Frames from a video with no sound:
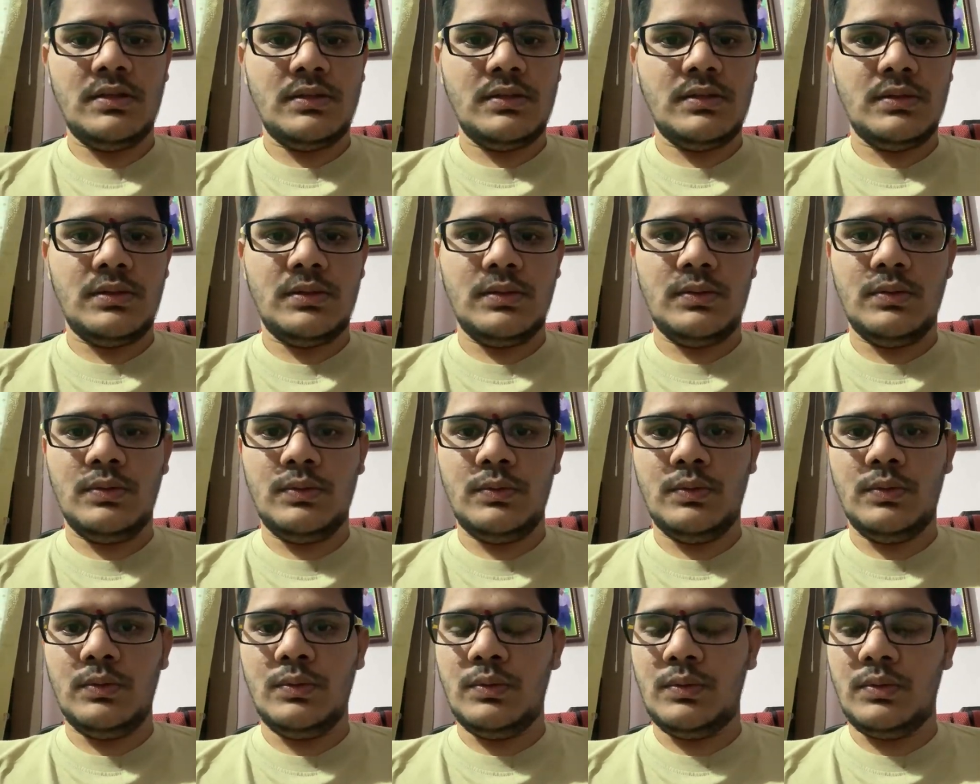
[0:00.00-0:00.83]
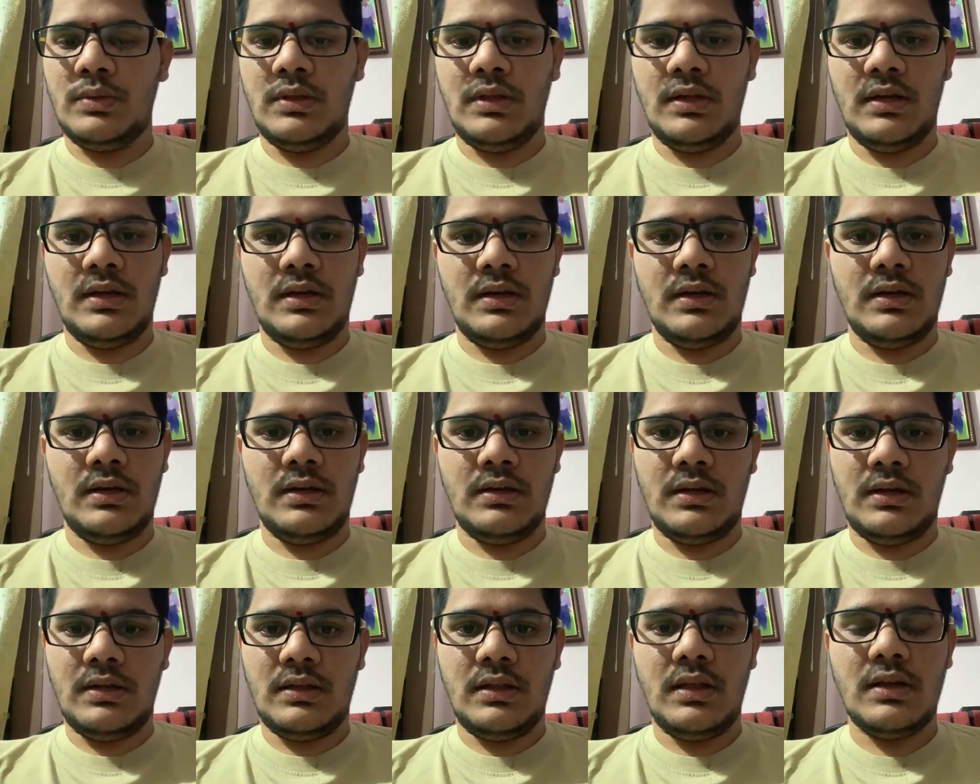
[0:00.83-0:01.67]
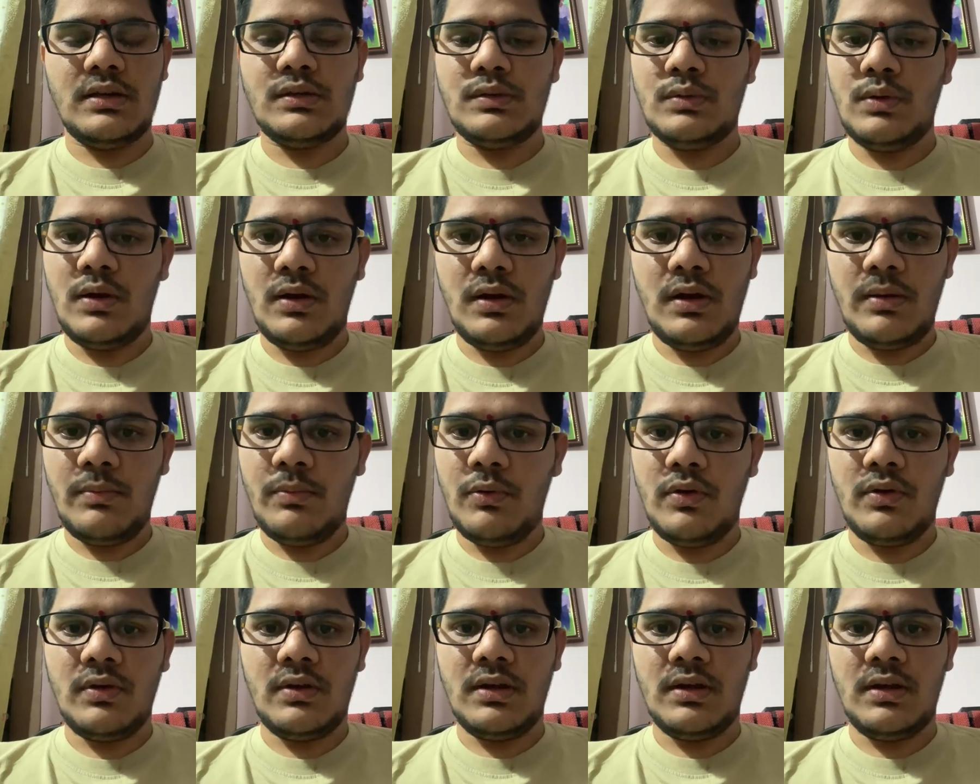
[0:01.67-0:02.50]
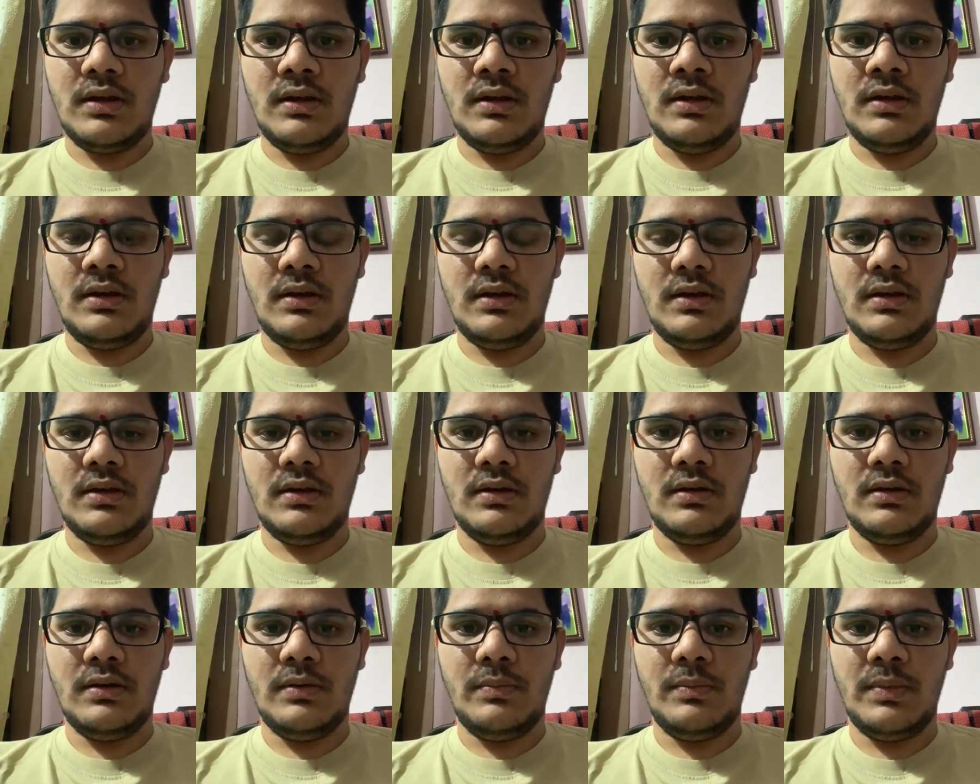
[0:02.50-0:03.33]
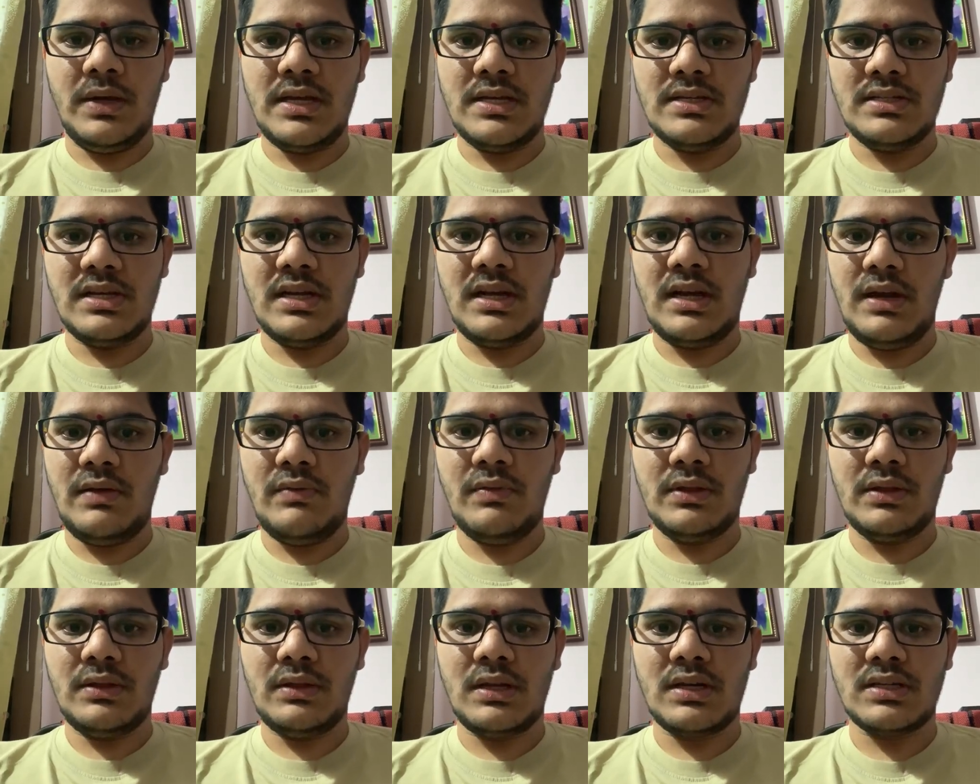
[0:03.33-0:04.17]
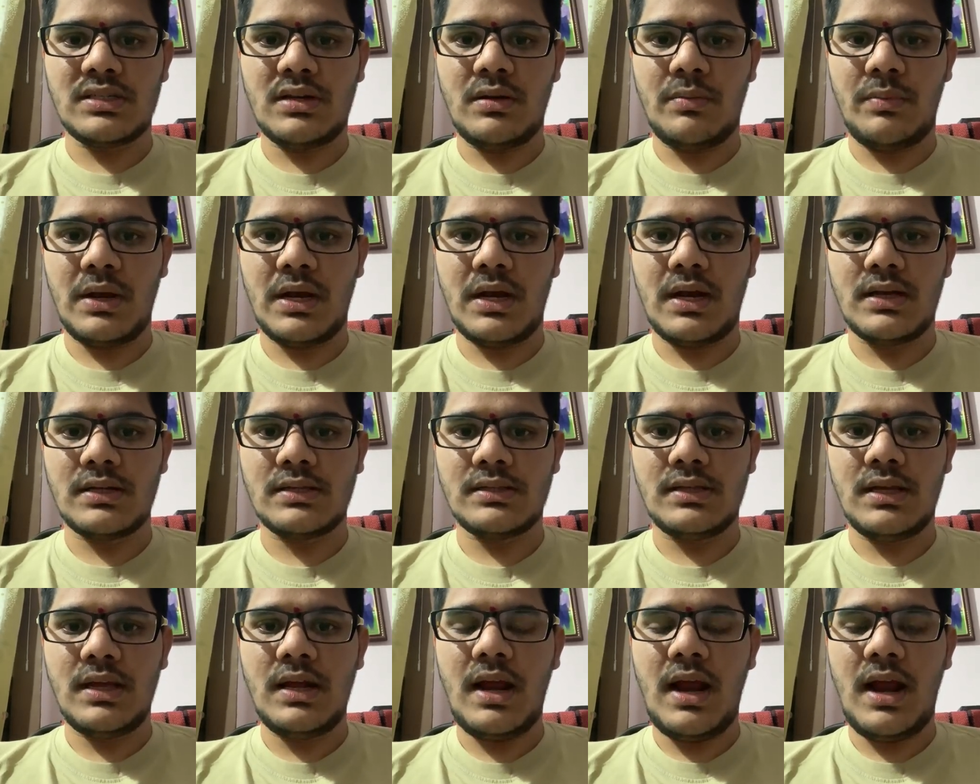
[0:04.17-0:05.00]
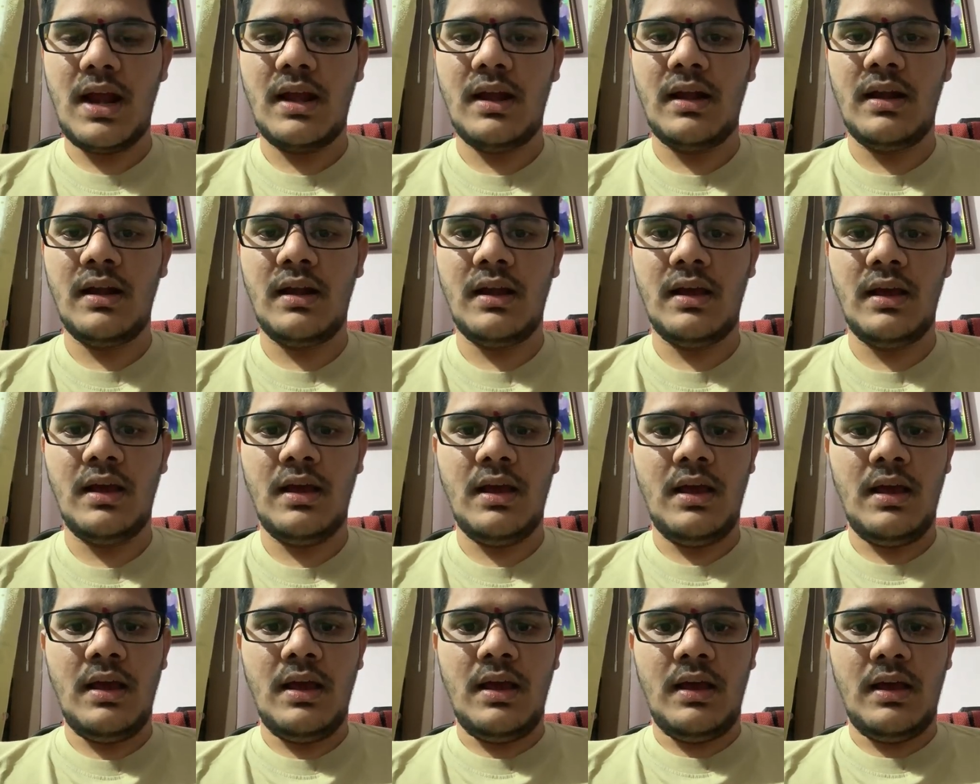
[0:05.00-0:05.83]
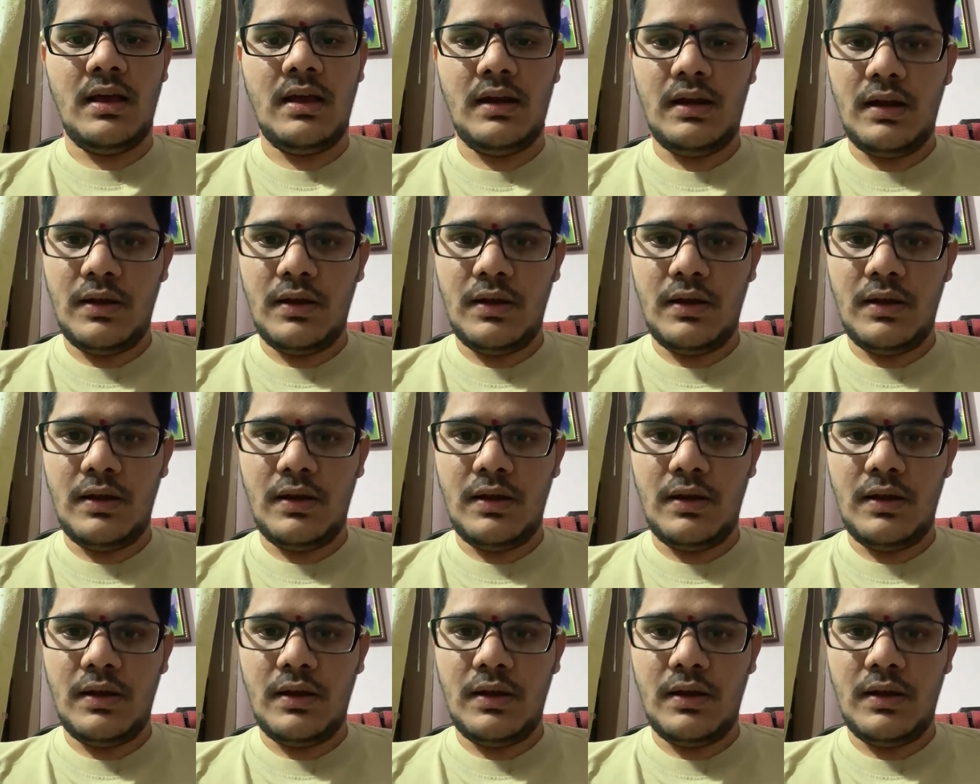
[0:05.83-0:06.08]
So that's all about my journey with Krishna Prakash sir, and I